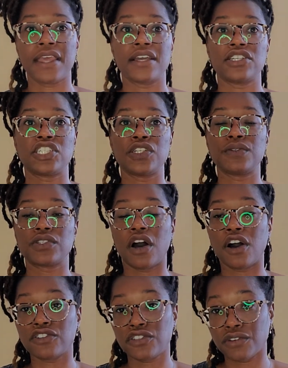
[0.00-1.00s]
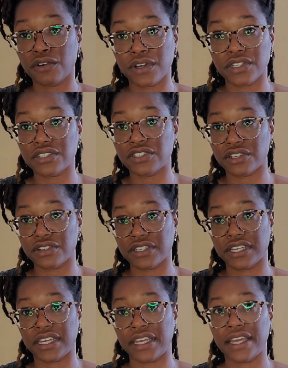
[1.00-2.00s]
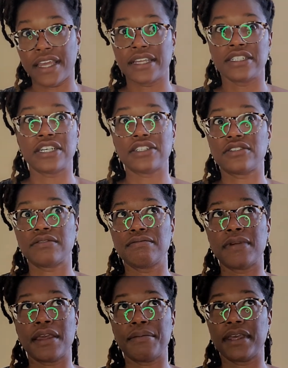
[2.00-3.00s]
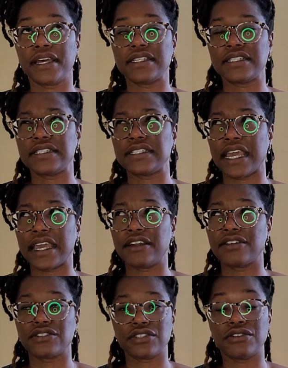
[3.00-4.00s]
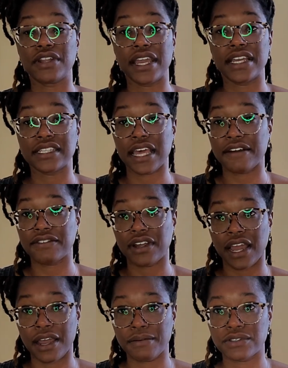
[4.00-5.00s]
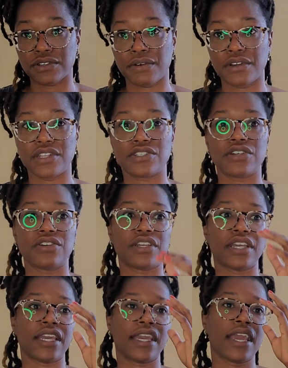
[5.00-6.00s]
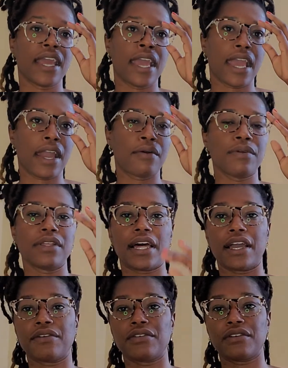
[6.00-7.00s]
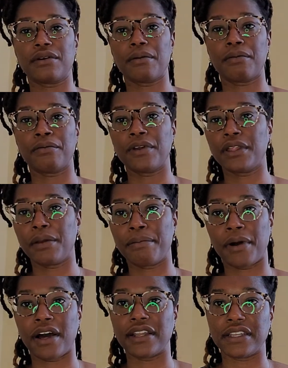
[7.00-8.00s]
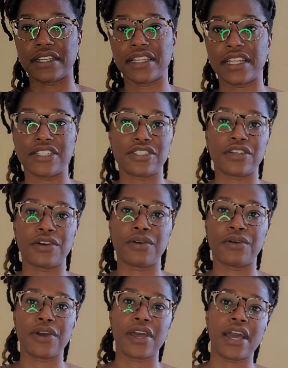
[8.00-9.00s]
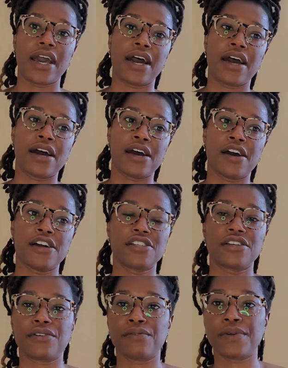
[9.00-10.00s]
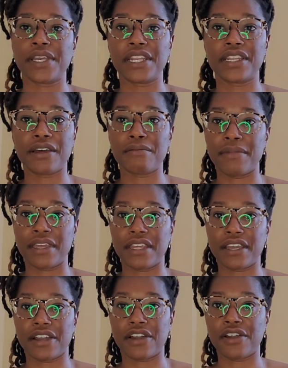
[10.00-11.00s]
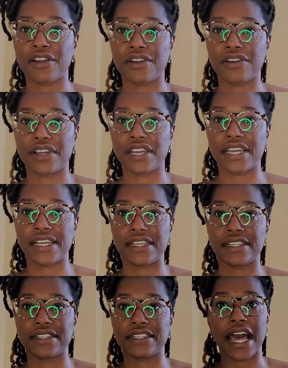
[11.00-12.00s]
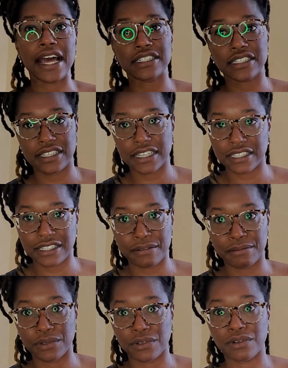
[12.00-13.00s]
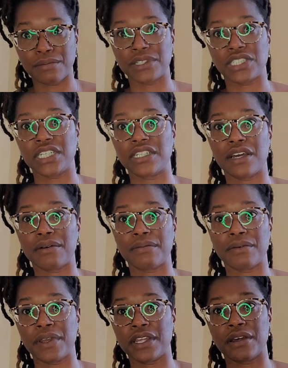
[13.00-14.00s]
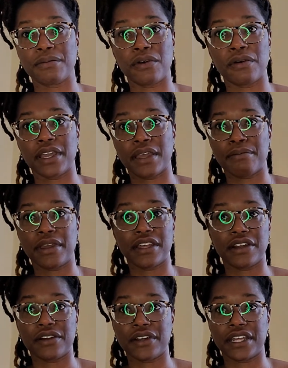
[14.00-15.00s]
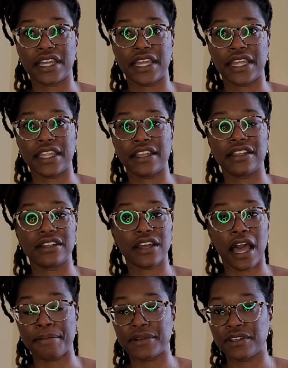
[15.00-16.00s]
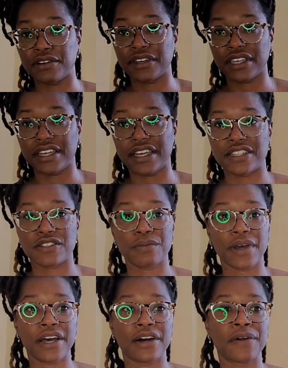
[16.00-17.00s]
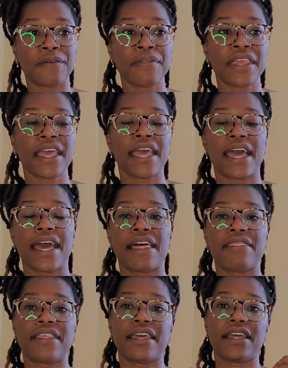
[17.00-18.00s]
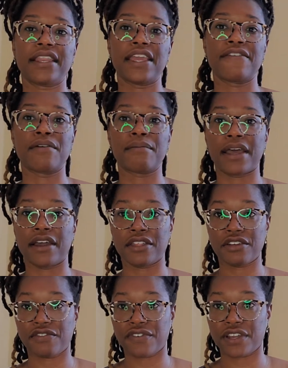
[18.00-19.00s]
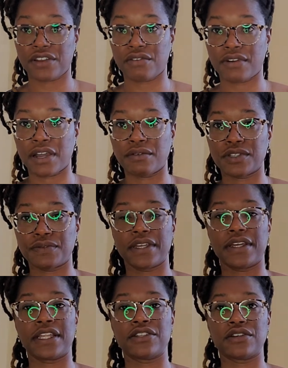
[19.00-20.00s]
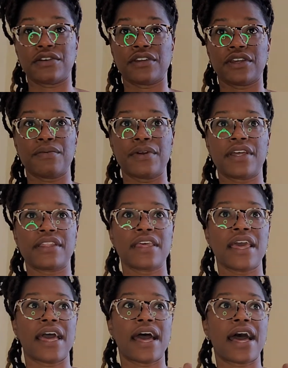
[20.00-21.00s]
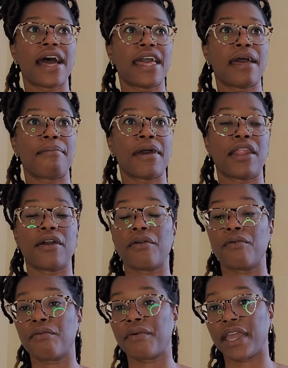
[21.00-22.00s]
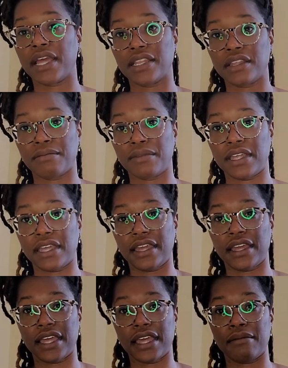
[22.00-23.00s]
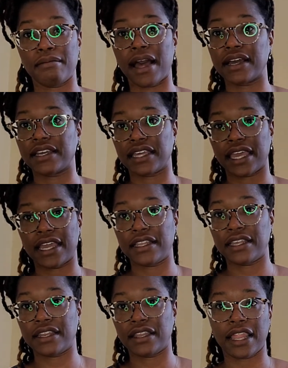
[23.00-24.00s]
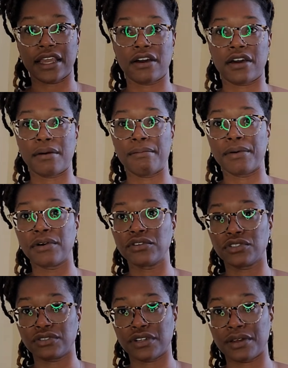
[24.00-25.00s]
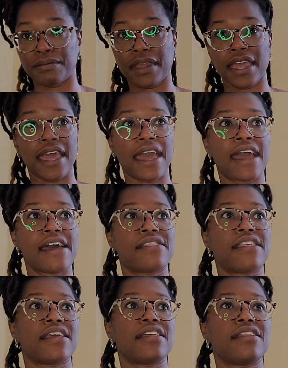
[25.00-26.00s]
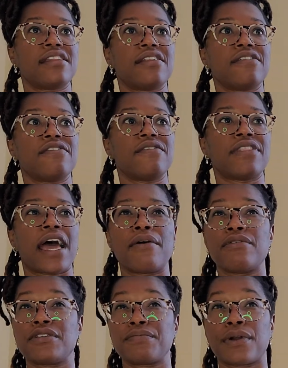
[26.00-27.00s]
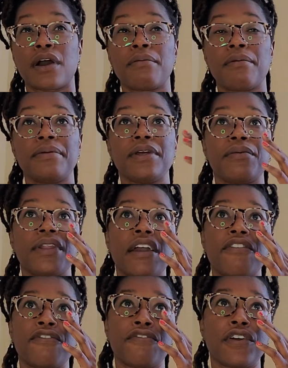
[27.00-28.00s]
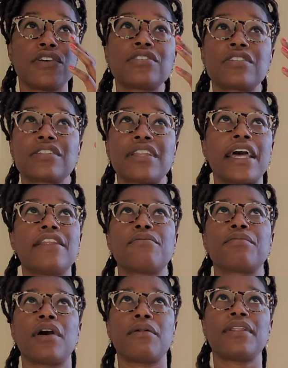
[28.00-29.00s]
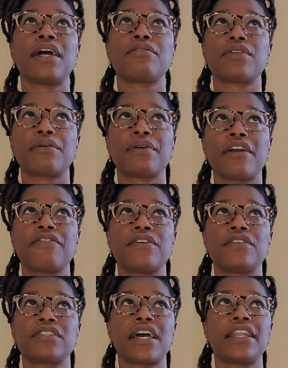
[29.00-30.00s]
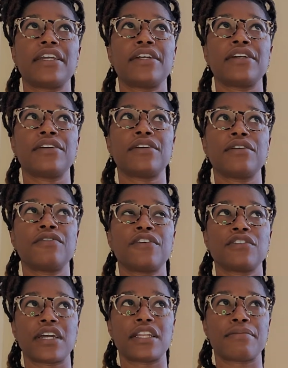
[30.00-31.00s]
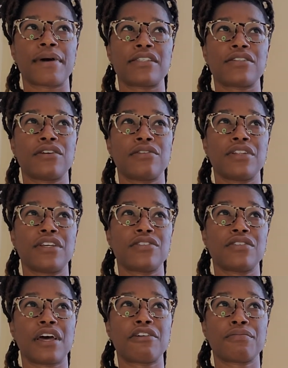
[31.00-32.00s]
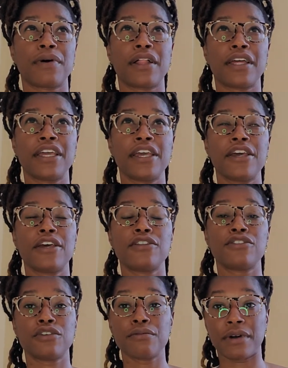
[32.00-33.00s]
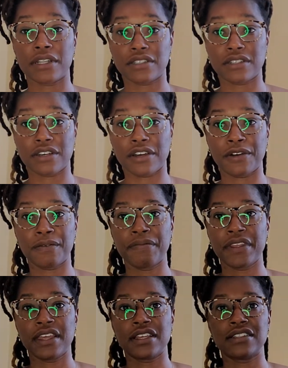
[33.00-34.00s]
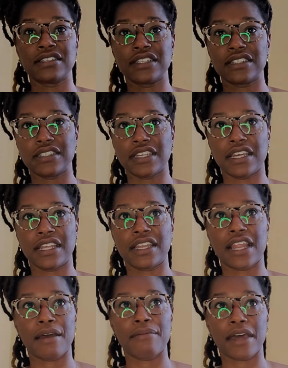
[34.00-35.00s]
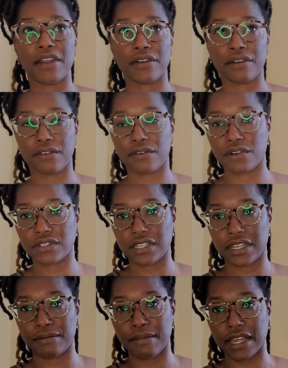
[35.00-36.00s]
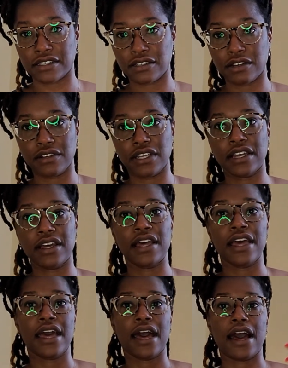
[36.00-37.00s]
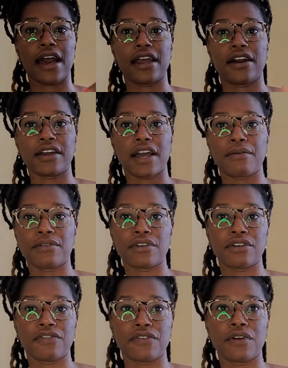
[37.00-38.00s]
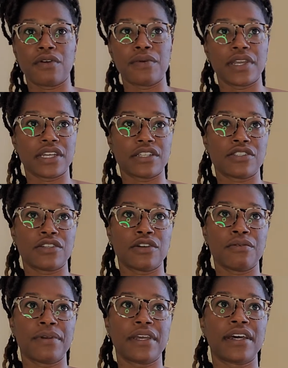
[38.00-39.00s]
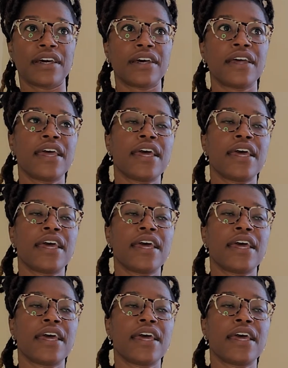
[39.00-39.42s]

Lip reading: She was also going to Turkey just maybe a day or 2 days after I was going to Turkey, and we like really bonded. And so we ended up meeting her in not just Istanbul, but we ended up going and meeting her in Cappadocia as well. And then even my other friend who I was in Turkey with, I had met her randomly in Matka Canyon, like on a boat trip. And then that was probably when I first, not even probably, that was like when I first got here or first got to Macedonia. So that was probably 2 months ago. Since then, I met her, of course, in Macedonia. I hung out with her for a week in Serbia.